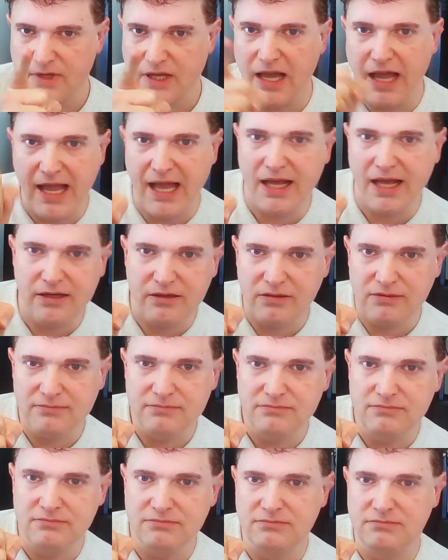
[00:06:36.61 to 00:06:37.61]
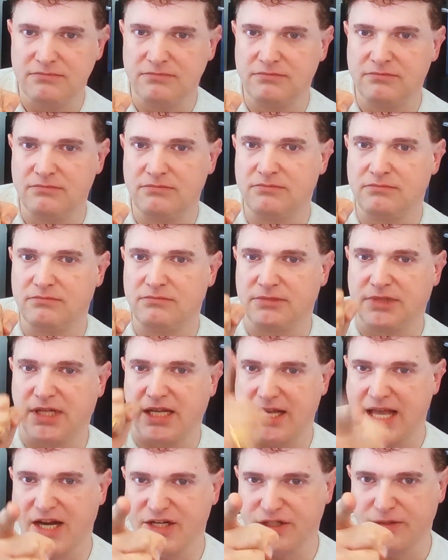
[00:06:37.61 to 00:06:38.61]
and
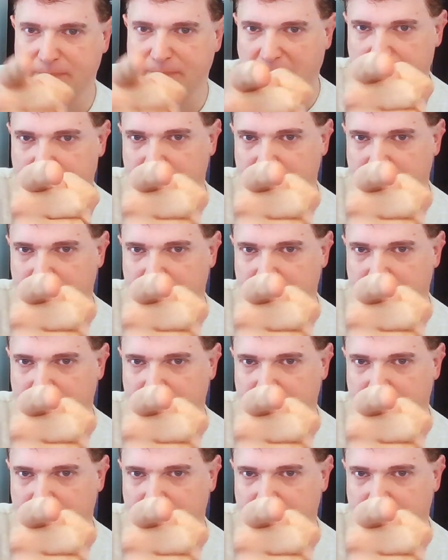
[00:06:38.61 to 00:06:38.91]
take action. Bye.